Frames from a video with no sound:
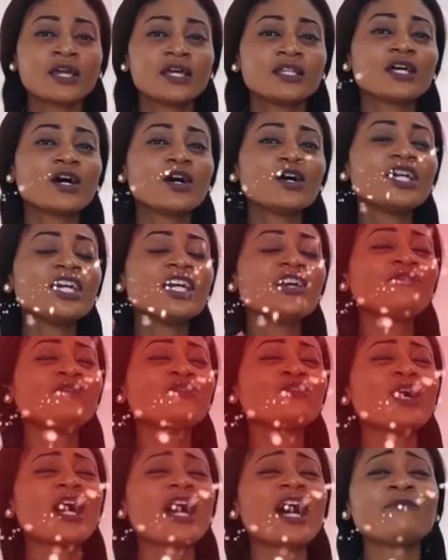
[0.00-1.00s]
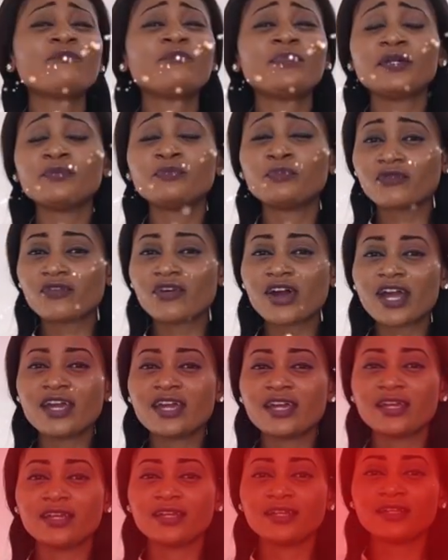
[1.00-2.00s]
Now, if you have been
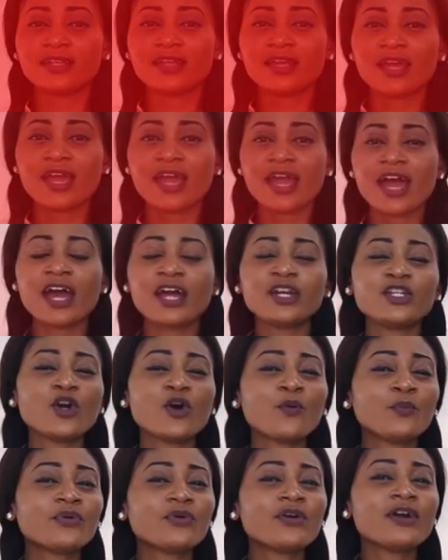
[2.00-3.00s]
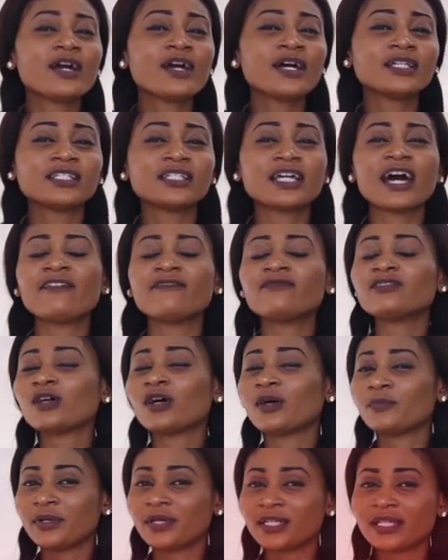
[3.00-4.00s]
praying and your prayers have
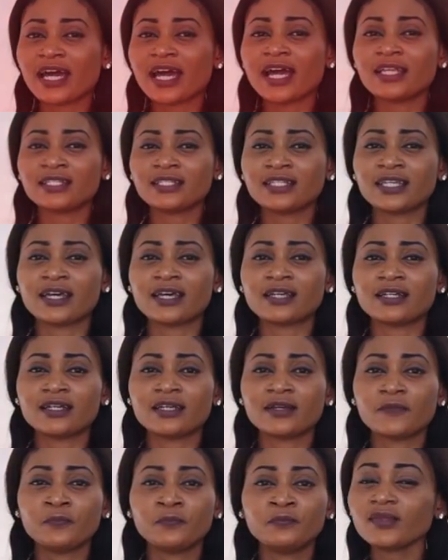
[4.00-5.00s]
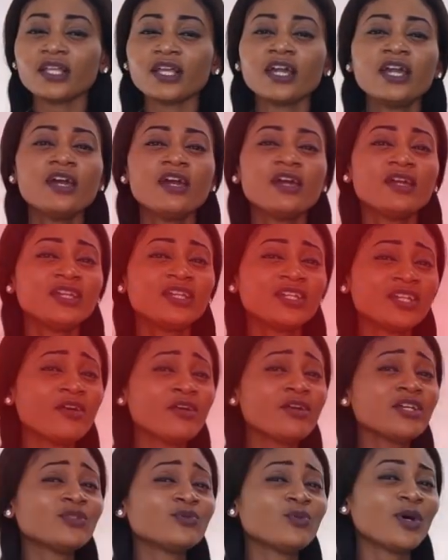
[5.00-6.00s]
not been answered, here
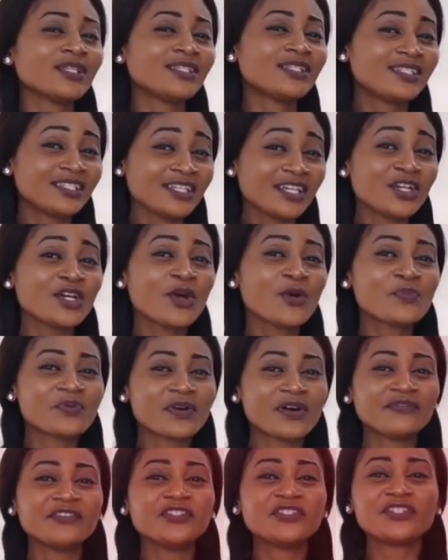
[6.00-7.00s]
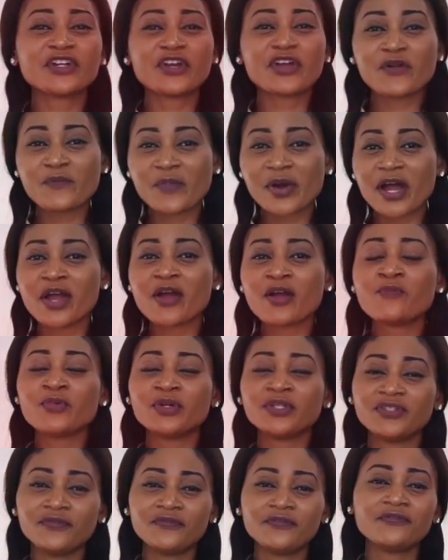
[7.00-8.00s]
is what Senior Prophet Jeremiah
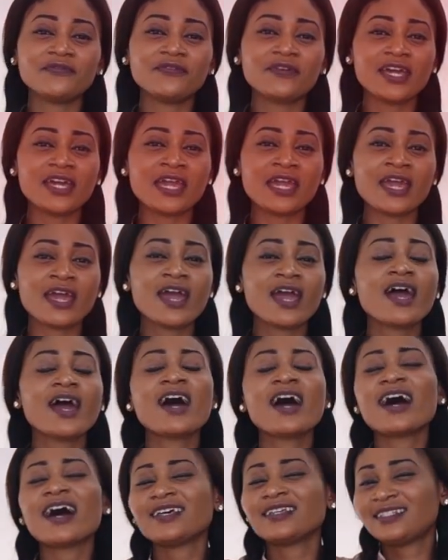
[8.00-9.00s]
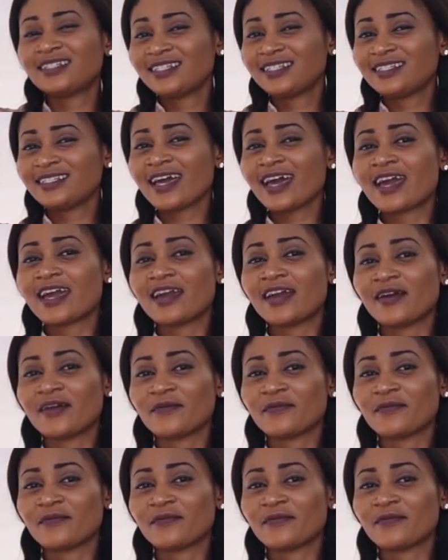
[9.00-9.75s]
Omotofeyin has to say.